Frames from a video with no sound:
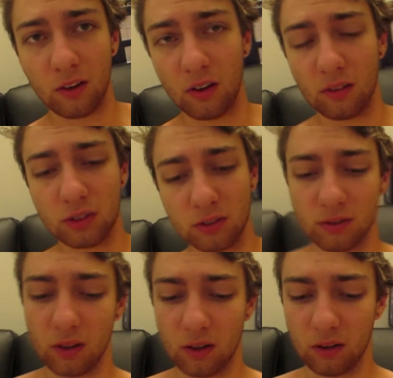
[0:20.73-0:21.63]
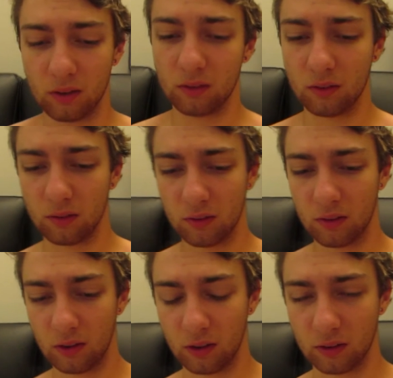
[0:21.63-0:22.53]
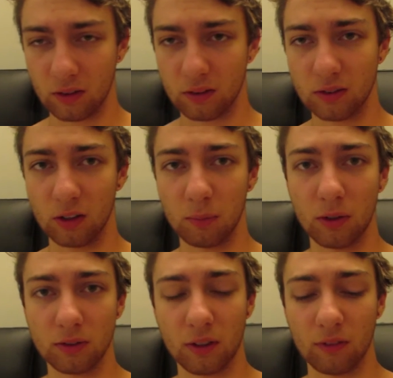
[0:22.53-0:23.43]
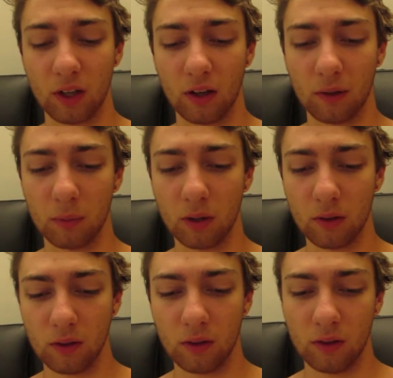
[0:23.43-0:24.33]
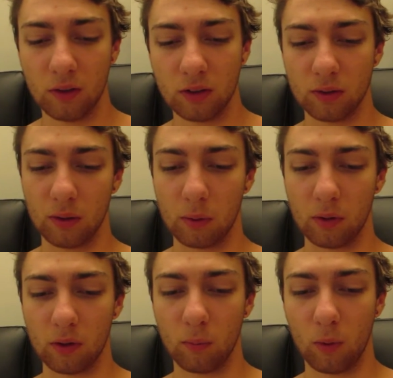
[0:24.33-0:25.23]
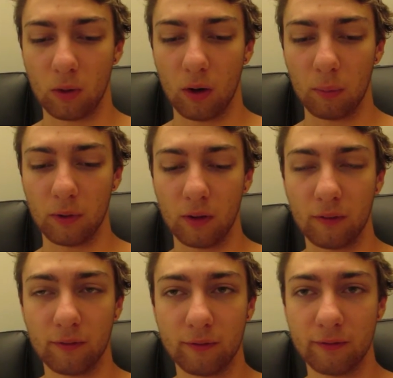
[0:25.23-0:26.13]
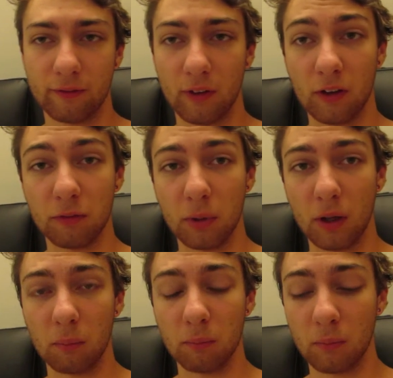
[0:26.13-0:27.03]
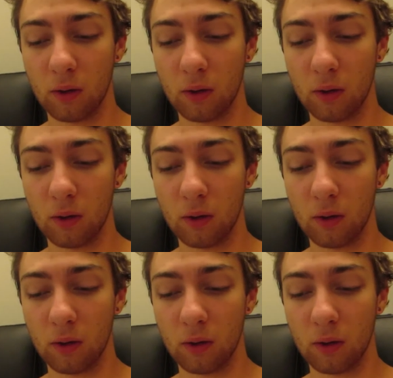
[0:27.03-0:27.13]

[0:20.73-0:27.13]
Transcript: I just uh, didn't get to sleep till 7 a.m. So I woke up at like 5 p.m.